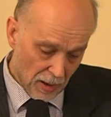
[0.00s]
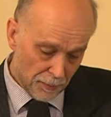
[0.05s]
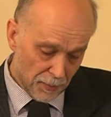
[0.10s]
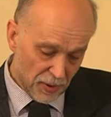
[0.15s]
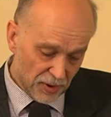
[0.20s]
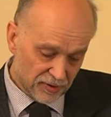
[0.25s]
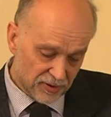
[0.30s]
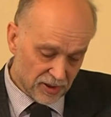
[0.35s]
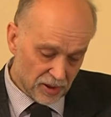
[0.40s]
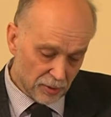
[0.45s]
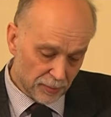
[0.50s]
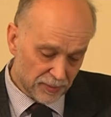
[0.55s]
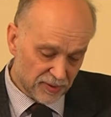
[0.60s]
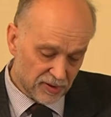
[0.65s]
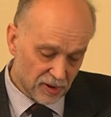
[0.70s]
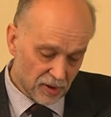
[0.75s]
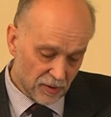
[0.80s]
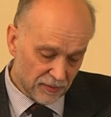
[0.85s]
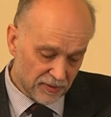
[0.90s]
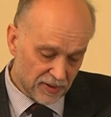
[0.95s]
Marcel
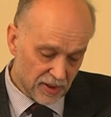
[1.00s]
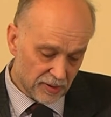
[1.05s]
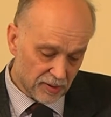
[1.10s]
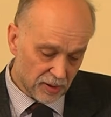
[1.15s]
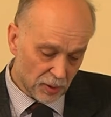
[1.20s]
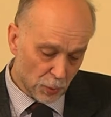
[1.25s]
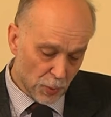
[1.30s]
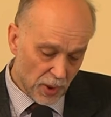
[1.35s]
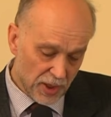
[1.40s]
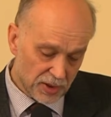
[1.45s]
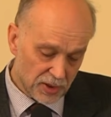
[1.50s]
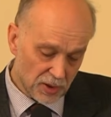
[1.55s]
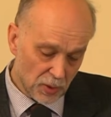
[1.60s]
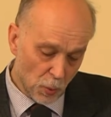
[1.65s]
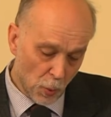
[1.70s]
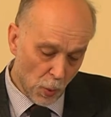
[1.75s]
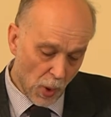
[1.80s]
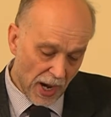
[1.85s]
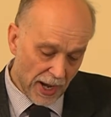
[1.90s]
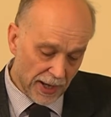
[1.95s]
observes that the
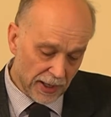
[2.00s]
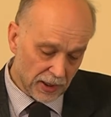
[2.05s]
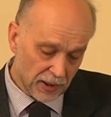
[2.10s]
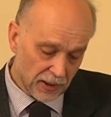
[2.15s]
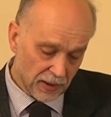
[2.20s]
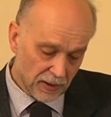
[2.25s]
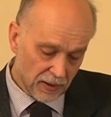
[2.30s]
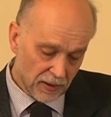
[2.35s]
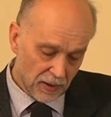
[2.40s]
question why